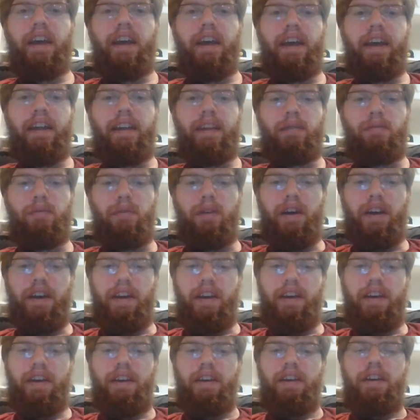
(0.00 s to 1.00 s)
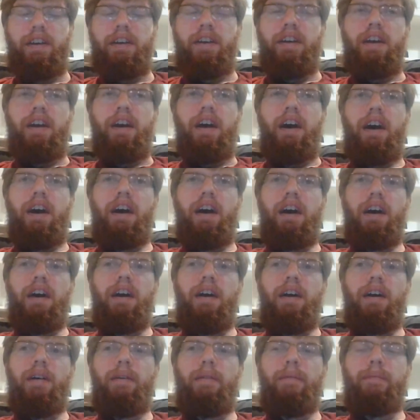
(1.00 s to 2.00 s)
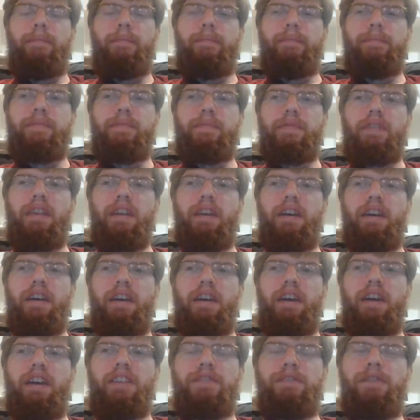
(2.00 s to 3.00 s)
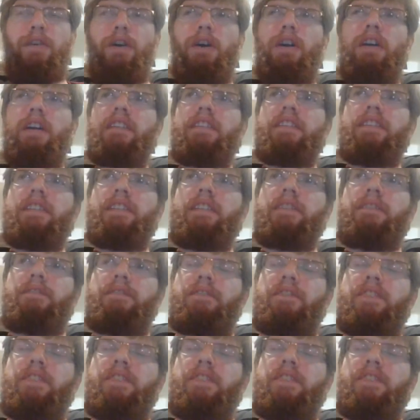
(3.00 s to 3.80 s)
Anyway, as far as the